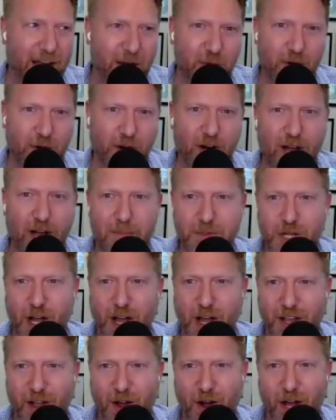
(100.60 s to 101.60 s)
I were um,
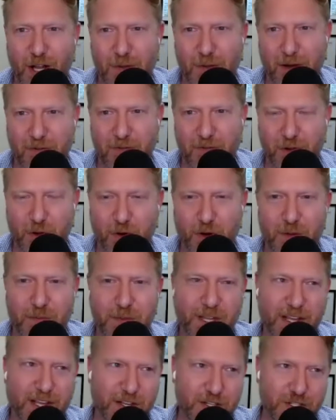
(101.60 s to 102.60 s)
talking all about Florida
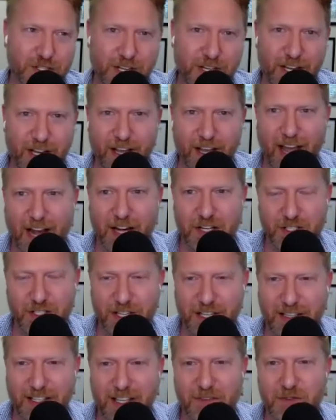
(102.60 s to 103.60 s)
because she
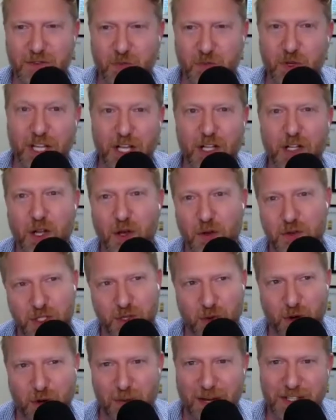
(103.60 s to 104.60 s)
actually lives really close
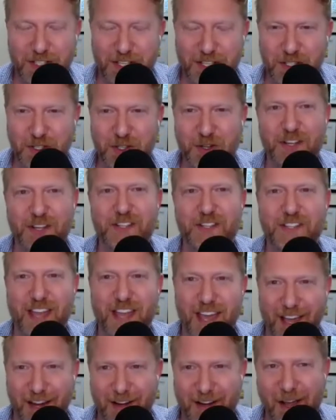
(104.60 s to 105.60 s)
to where my sister is
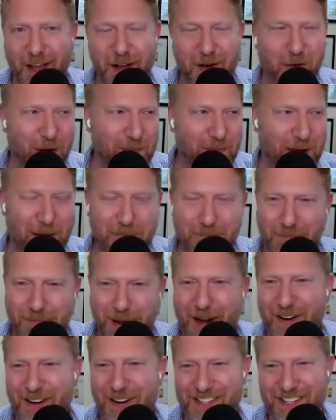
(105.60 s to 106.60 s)
and where my
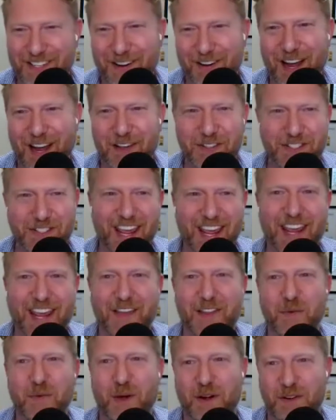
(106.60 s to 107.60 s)
parents are now staying
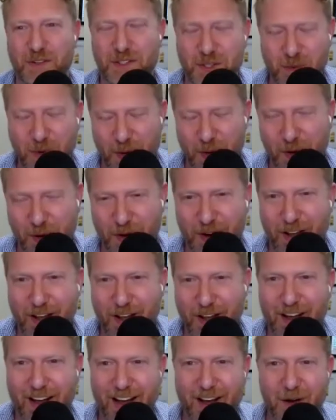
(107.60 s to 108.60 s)
in the winter. So we were
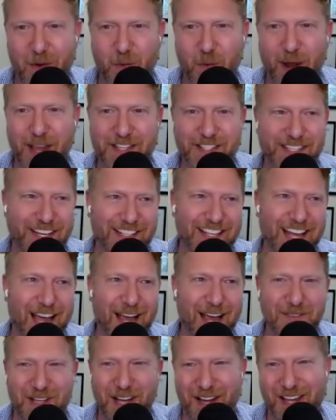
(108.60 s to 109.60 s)
uh, wasting
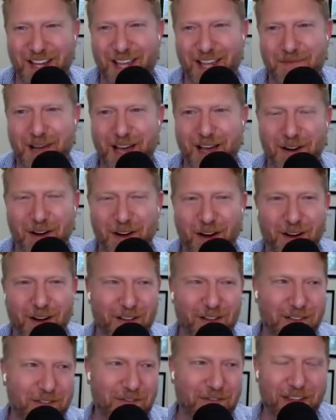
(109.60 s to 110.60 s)
time talking about
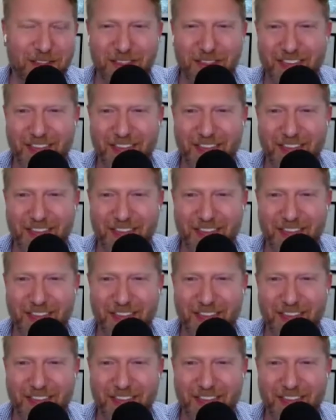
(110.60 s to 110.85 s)
all the fun